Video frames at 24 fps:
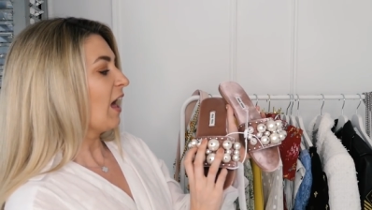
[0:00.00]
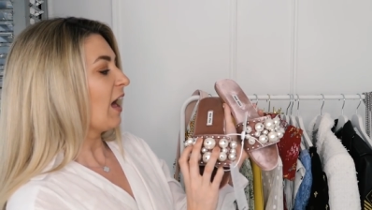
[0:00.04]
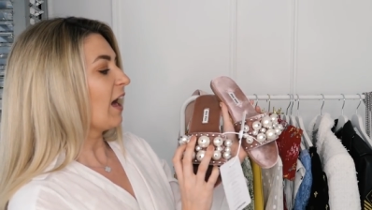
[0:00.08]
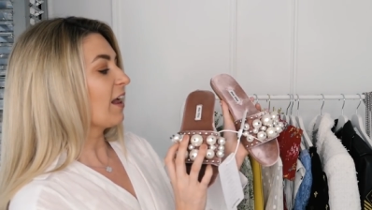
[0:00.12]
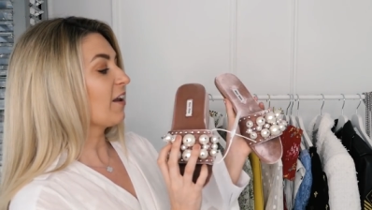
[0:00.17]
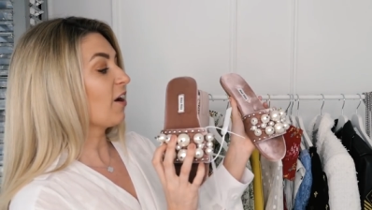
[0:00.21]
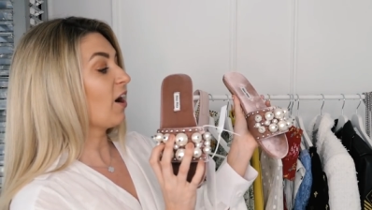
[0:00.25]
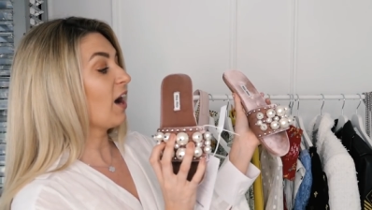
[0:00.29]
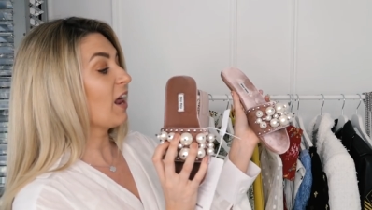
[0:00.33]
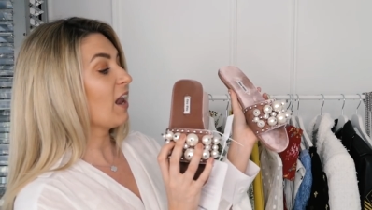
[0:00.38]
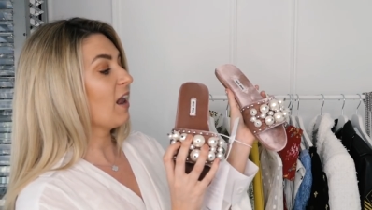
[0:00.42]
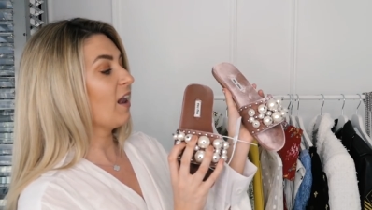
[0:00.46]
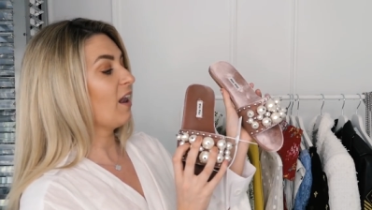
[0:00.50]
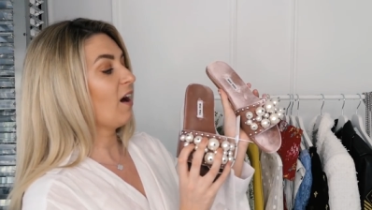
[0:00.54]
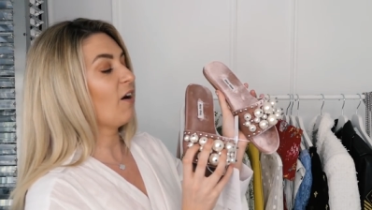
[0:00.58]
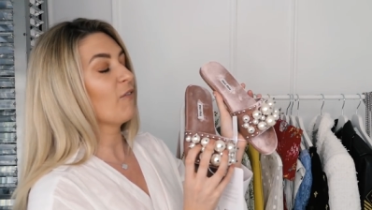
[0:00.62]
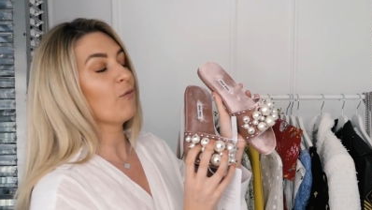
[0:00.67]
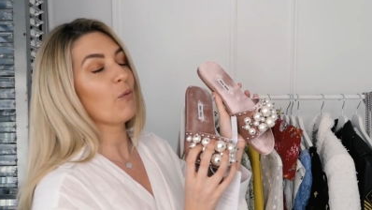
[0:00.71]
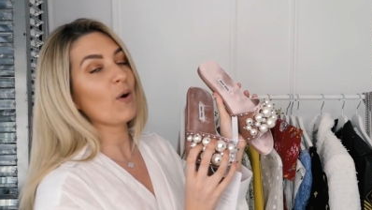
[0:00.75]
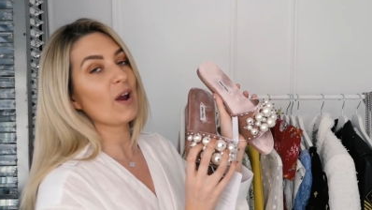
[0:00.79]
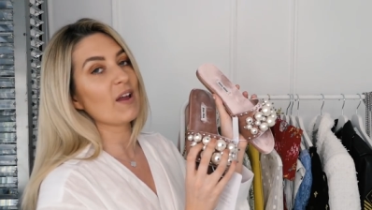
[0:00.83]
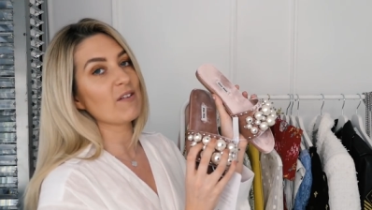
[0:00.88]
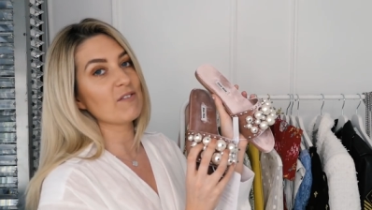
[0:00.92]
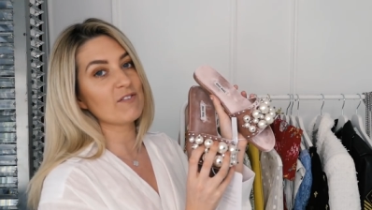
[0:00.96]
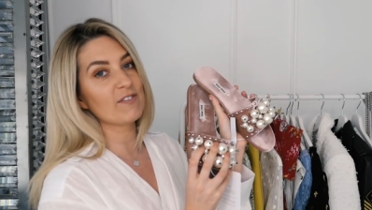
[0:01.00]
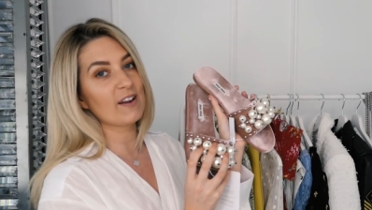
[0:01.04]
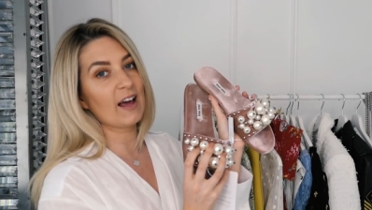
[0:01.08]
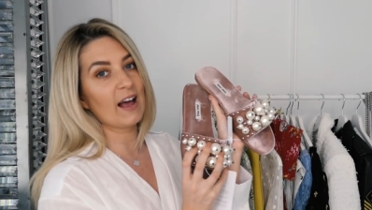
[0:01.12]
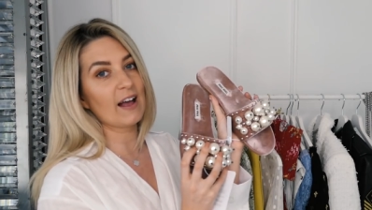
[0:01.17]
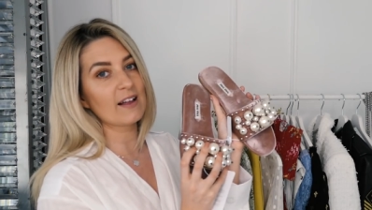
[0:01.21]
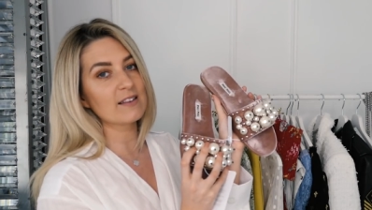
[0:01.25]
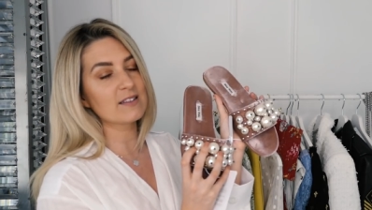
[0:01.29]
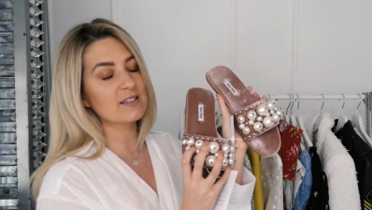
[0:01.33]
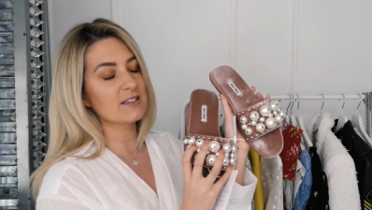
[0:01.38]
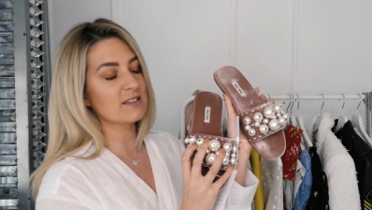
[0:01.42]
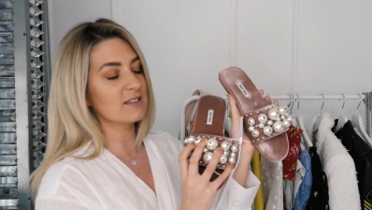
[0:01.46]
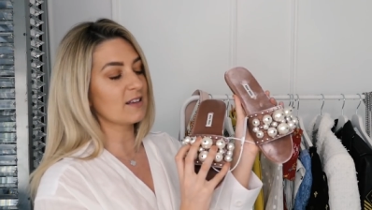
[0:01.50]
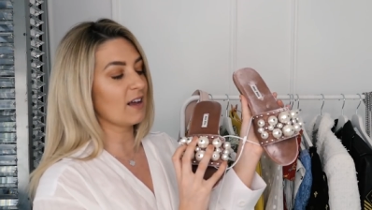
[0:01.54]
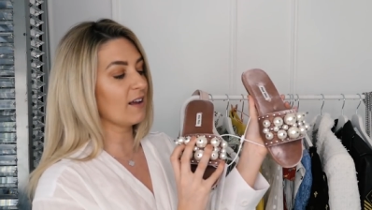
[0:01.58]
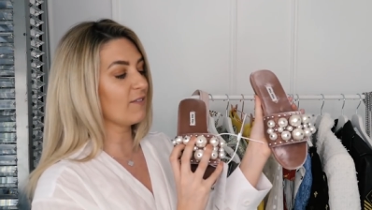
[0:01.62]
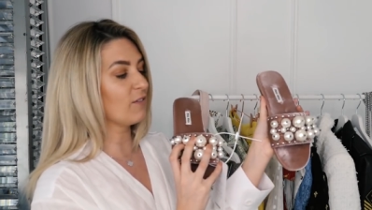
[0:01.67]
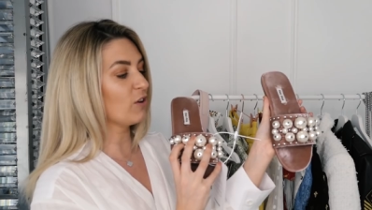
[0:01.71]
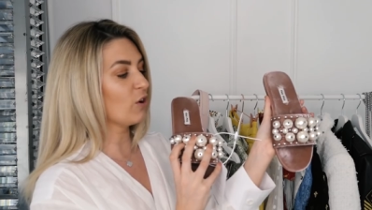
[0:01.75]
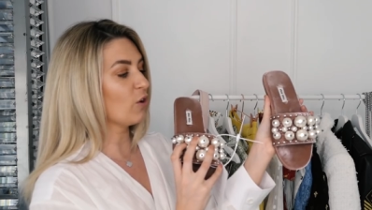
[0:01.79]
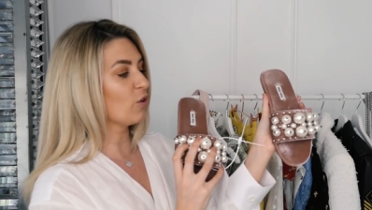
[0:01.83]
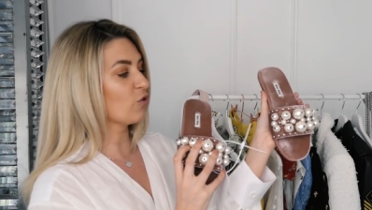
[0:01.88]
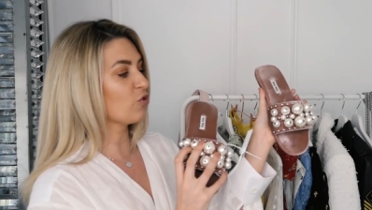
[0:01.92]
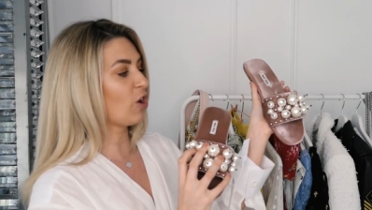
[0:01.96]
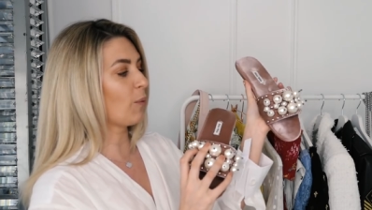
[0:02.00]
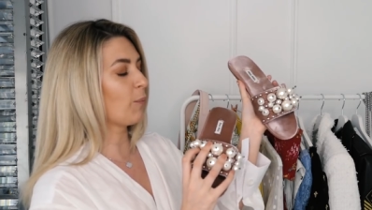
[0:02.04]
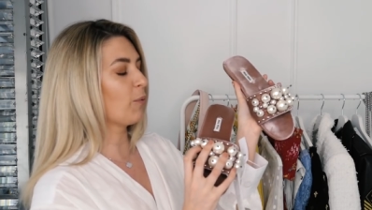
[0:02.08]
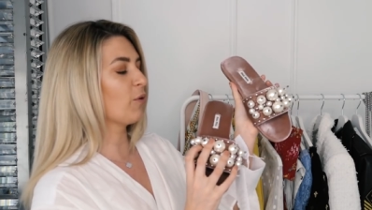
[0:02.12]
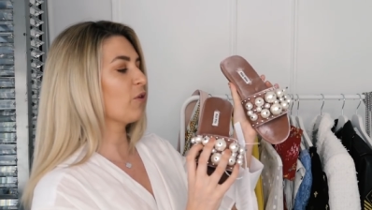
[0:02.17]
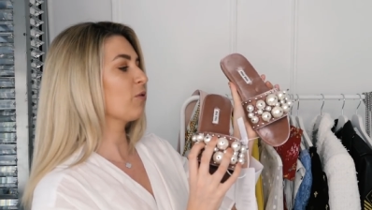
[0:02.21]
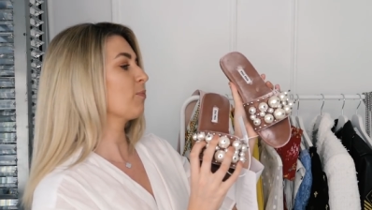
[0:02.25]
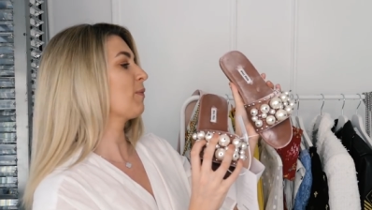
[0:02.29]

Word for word: And I love wearing flats because I have a lot of trouble